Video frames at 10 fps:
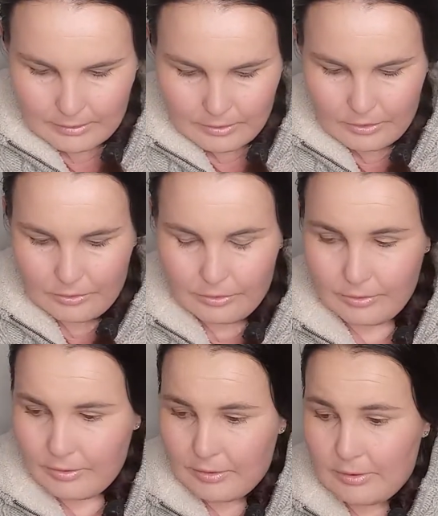two
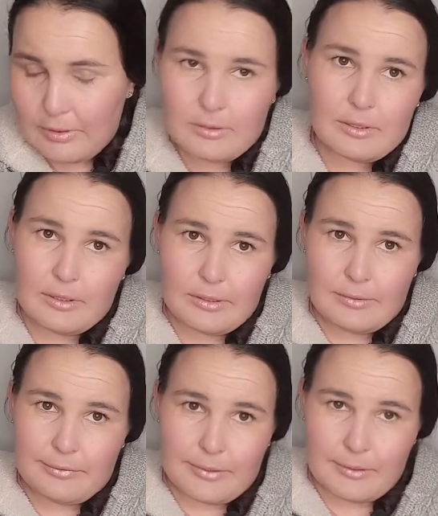totally
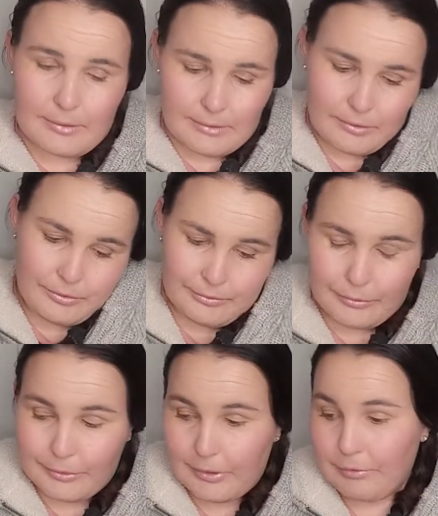different,
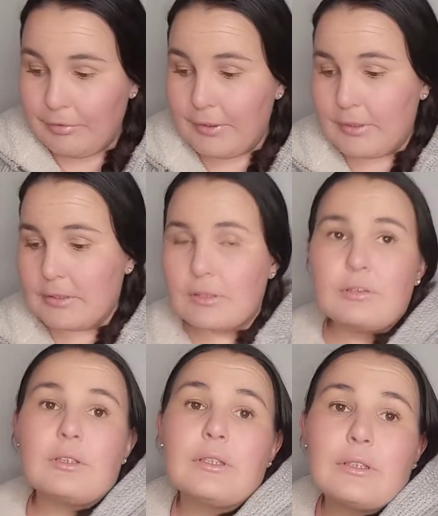or I think it's
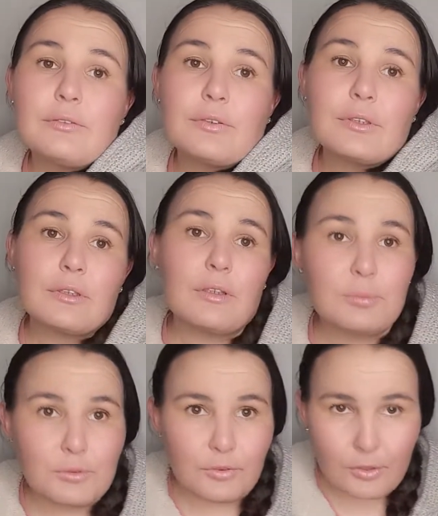totally different types
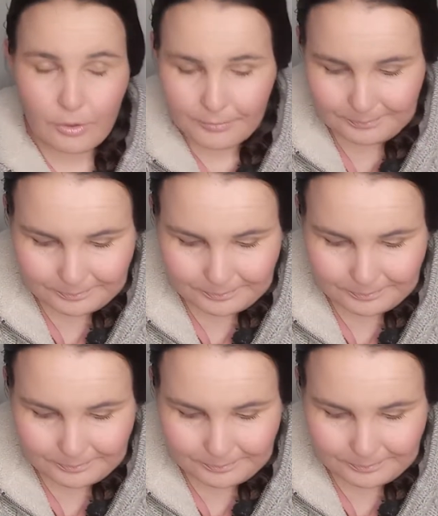of yarn,